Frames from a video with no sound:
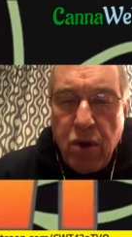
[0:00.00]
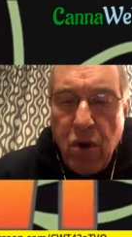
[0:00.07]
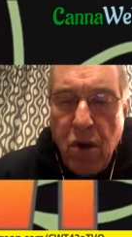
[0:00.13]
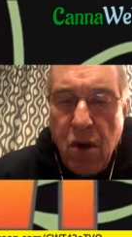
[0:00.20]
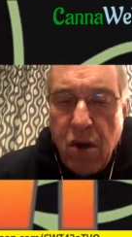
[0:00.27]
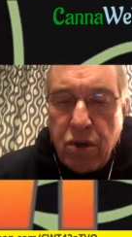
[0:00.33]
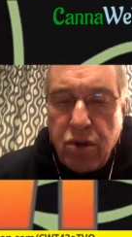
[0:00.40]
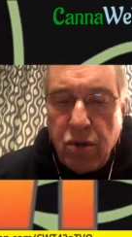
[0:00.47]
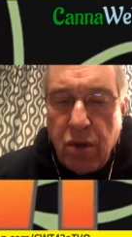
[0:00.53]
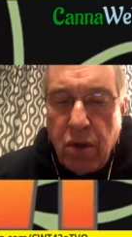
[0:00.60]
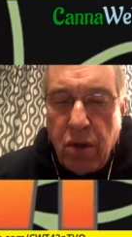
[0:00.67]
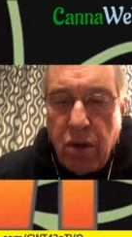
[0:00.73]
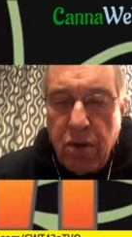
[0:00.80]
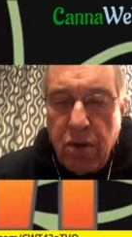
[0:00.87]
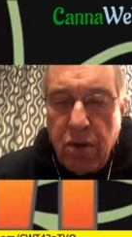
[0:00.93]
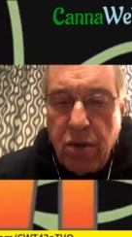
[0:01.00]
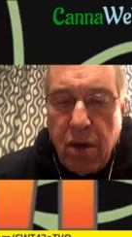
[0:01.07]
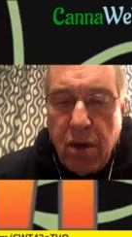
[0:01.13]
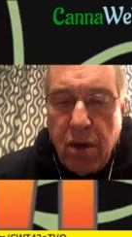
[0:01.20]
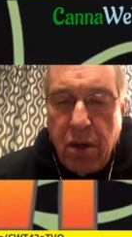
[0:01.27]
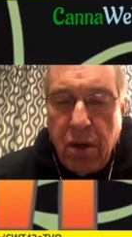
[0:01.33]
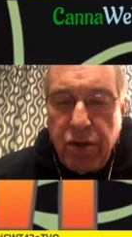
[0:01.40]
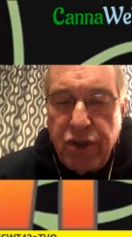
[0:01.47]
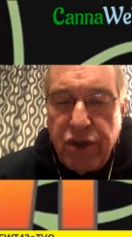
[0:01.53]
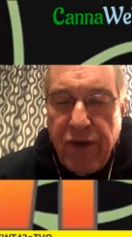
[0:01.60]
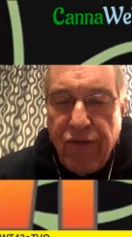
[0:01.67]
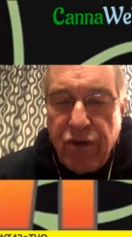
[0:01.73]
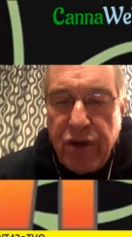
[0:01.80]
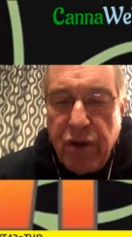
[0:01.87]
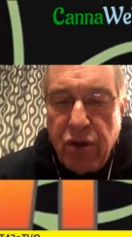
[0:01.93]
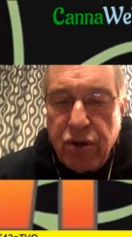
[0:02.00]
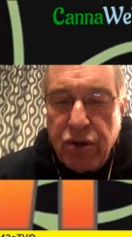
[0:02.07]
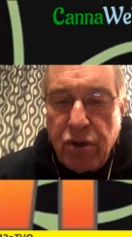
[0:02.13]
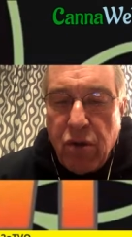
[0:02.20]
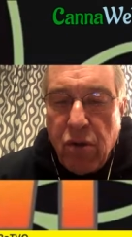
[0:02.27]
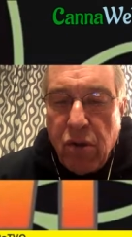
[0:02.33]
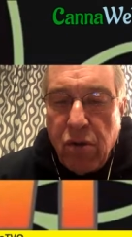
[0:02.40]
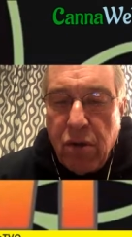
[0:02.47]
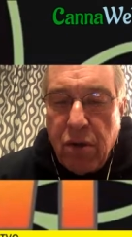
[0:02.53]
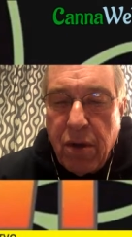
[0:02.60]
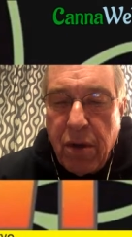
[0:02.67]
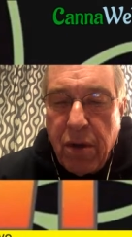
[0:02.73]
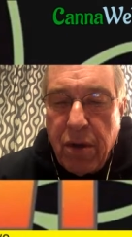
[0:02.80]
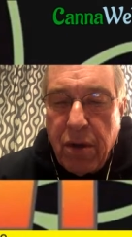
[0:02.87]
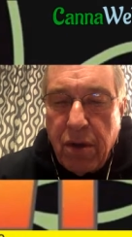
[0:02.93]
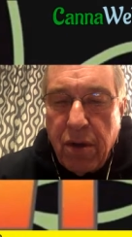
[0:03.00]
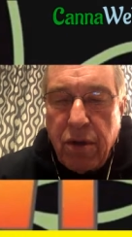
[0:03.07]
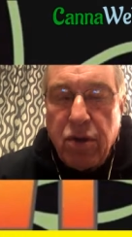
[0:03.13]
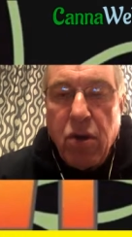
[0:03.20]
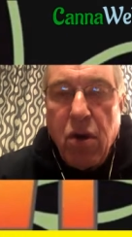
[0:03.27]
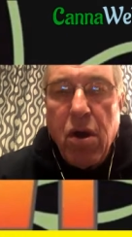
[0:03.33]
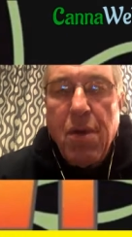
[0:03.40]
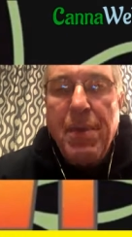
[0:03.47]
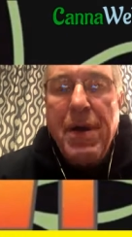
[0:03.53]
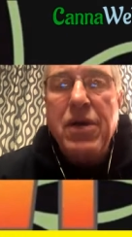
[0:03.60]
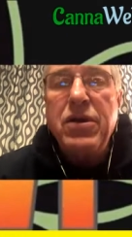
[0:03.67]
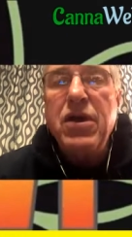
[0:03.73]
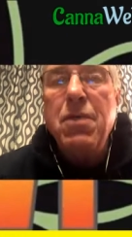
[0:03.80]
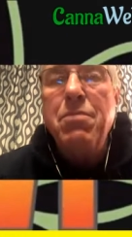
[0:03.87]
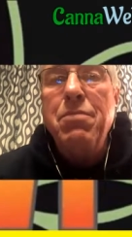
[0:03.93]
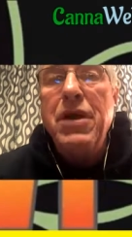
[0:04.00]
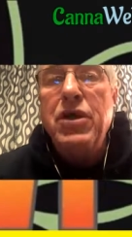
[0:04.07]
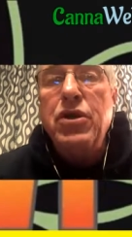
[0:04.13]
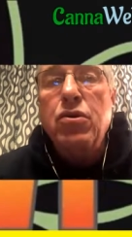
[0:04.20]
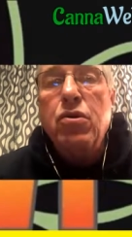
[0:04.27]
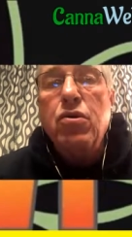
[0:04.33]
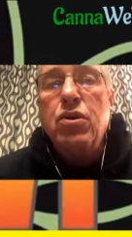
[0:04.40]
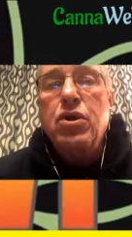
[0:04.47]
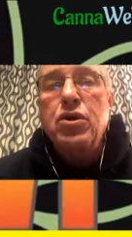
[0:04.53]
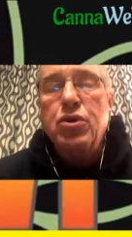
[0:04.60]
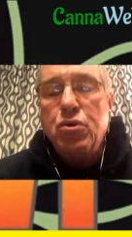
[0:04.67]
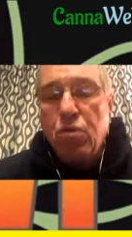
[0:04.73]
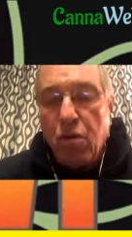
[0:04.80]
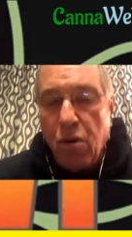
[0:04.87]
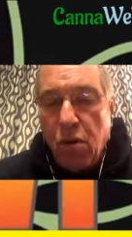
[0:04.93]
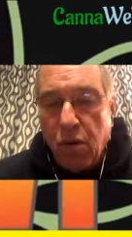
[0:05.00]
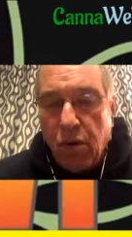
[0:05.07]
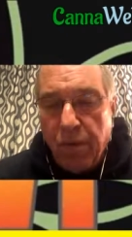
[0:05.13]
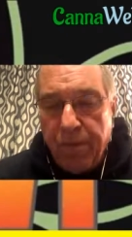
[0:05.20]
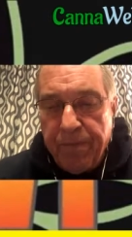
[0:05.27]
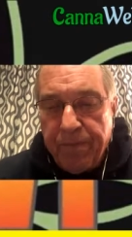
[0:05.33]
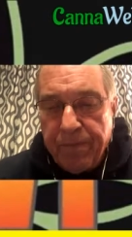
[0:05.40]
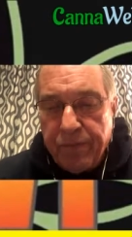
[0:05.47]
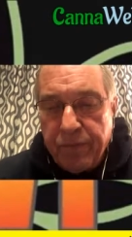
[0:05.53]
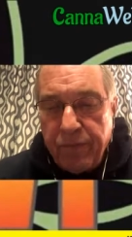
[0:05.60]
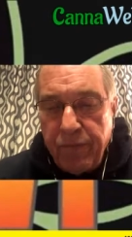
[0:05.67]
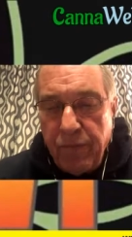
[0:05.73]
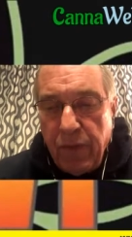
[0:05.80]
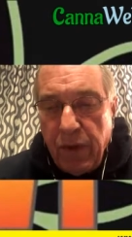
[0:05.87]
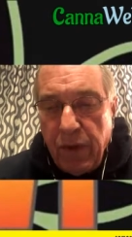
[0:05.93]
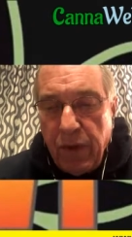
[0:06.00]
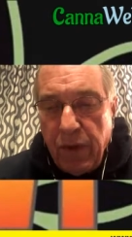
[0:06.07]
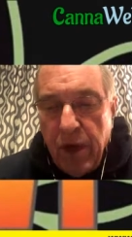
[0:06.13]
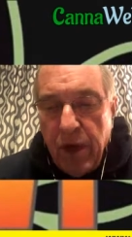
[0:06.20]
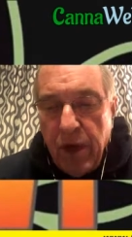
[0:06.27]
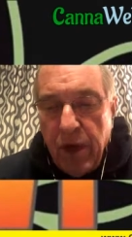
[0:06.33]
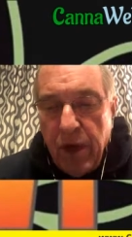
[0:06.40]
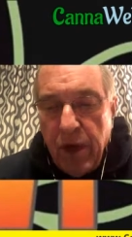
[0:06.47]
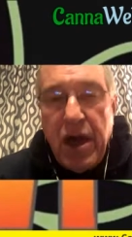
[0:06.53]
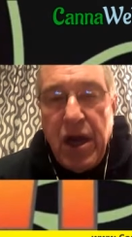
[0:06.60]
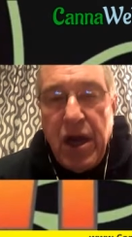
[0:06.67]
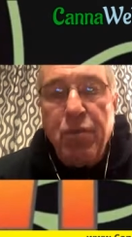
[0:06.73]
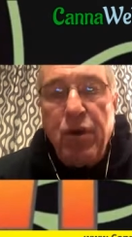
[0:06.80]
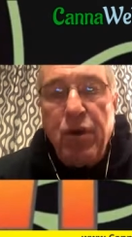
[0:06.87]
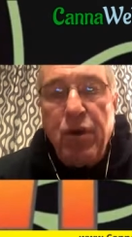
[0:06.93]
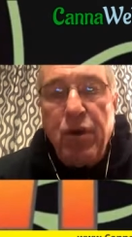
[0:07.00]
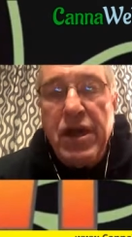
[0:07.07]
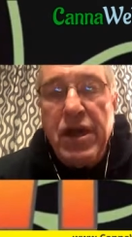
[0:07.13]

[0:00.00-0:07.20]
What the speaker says: article several years ago about amygdalar control, and I believe